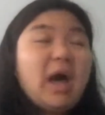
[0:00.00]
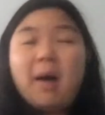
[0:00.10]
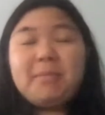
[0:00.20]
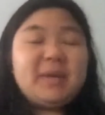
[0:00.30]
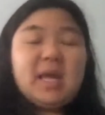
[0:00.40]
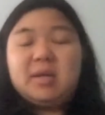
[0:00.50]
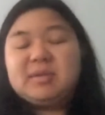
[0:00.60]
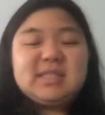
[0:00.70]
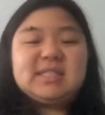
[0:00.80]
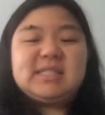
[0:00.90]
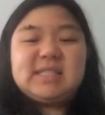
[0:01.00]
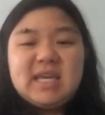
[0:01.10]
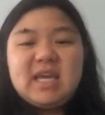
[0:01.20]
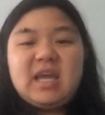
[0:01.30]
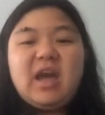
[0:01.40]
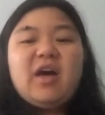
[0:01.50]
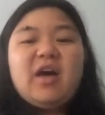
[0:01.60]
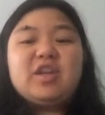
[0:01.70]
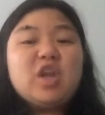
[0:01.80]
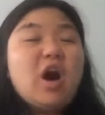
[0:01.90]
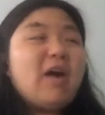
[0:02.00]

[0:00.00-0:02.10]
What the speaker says: we'll not be able to see